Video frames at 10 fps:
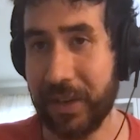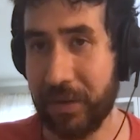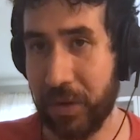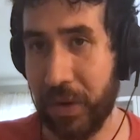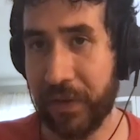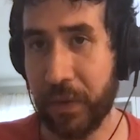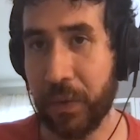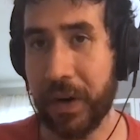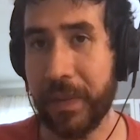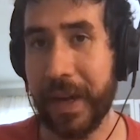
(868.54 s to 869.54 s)
you do have to
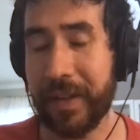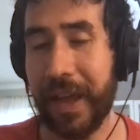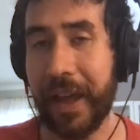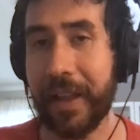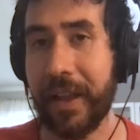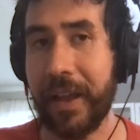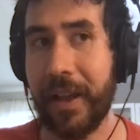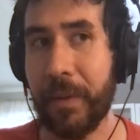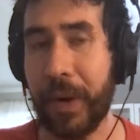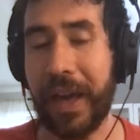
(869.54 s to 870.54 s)
worry about that.
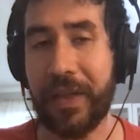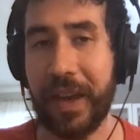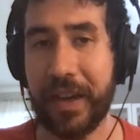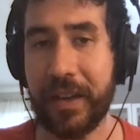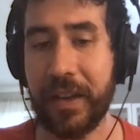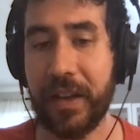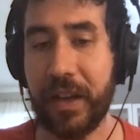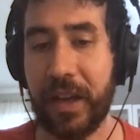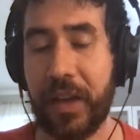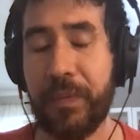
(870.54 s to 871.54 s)
But I think
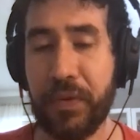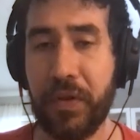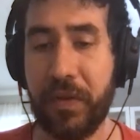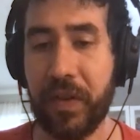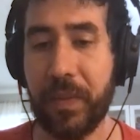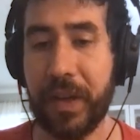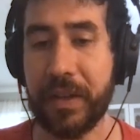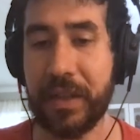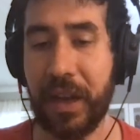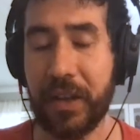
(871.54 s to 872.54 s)
he proved to be
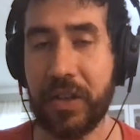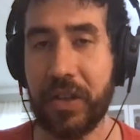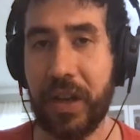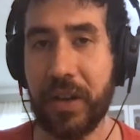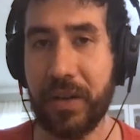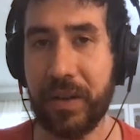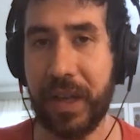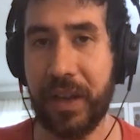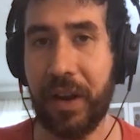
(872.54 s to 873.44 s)
such an elite